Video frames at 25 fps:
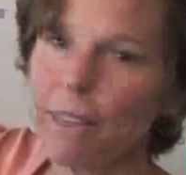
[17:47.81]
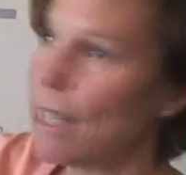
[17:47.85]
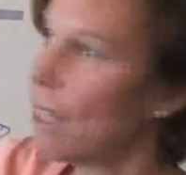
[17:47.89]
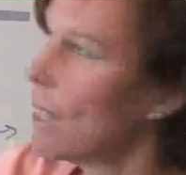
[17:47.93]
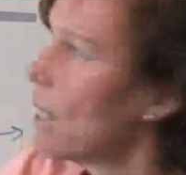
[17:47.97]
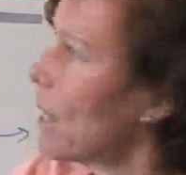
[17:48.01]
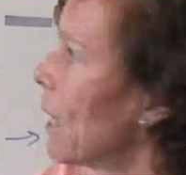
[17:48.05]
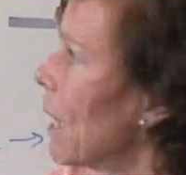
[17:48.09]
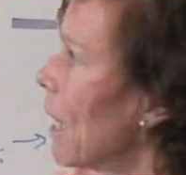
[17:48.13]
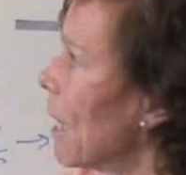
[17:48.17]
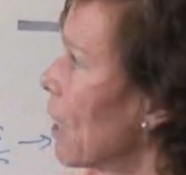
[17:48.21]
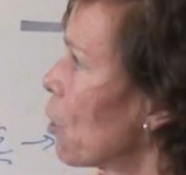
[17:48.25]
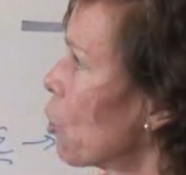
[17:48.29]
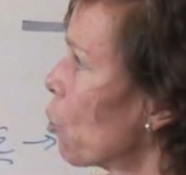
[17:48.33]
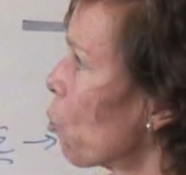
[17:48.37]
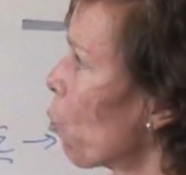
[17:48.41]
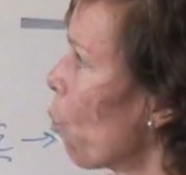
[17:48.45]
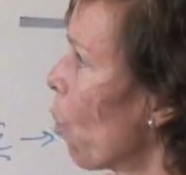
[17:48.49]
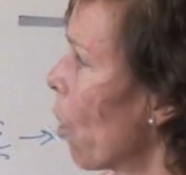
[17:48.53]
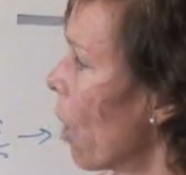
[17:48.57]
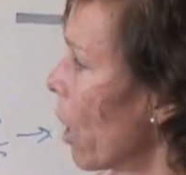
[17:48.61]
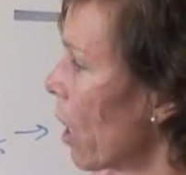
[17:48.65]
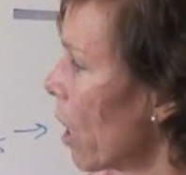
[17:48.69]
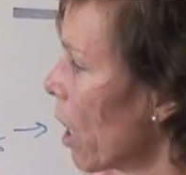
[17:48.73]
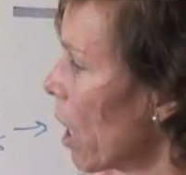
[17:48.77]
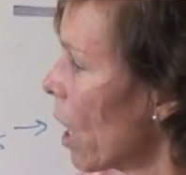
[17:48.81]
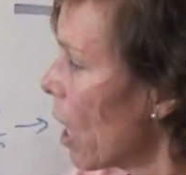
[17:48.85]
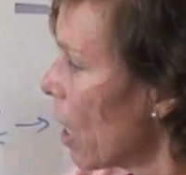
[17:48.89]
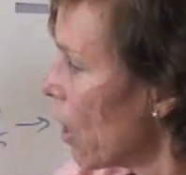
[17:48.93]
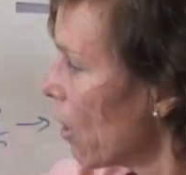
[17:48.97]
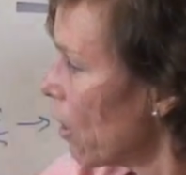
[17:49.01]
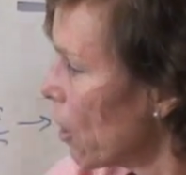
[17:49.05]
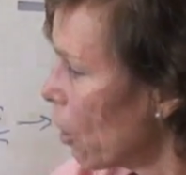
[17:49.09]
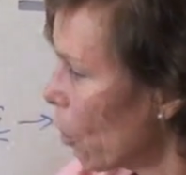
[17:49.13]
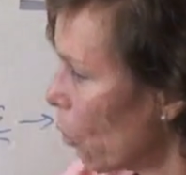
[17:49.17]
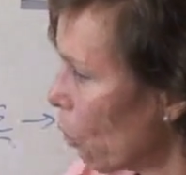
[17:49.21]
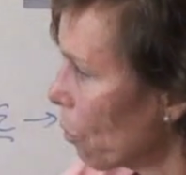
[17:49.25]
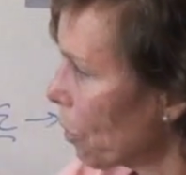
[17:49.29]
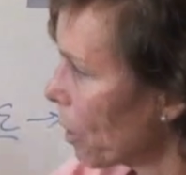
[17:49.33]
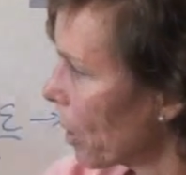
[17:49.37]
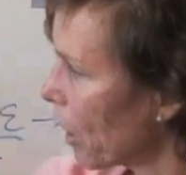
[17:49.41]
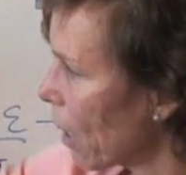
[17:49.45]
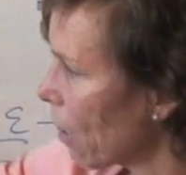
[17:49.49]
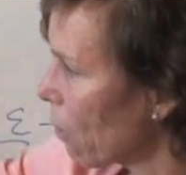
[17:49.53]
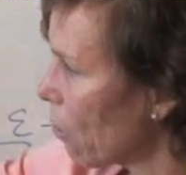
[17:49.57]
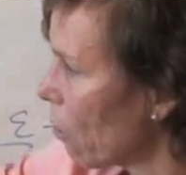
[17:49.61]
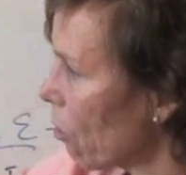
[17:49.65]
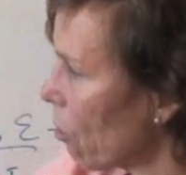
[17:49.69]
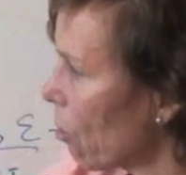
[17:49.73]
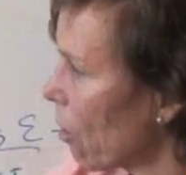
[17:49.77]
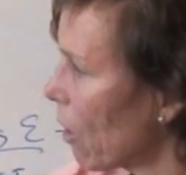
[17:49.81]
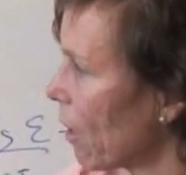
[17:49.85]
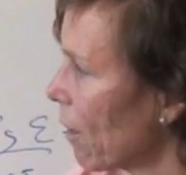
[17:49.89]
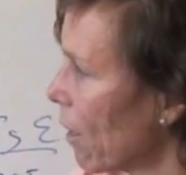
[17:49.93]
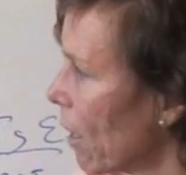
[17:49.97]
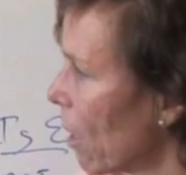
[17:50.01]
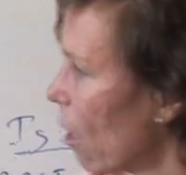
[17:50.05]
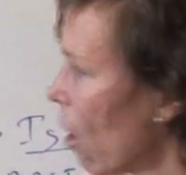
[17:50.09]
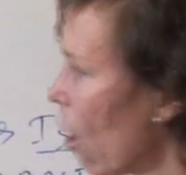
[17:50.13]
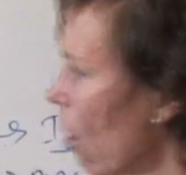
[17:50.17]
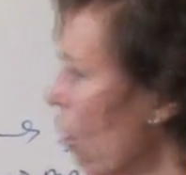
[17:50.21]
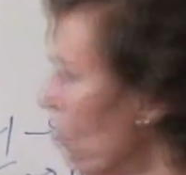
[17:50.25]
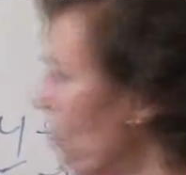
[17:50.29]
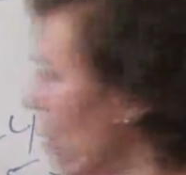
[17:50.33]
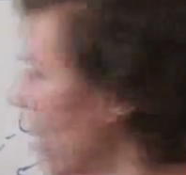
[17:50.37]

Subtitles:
the Th1. The only other thing that I'll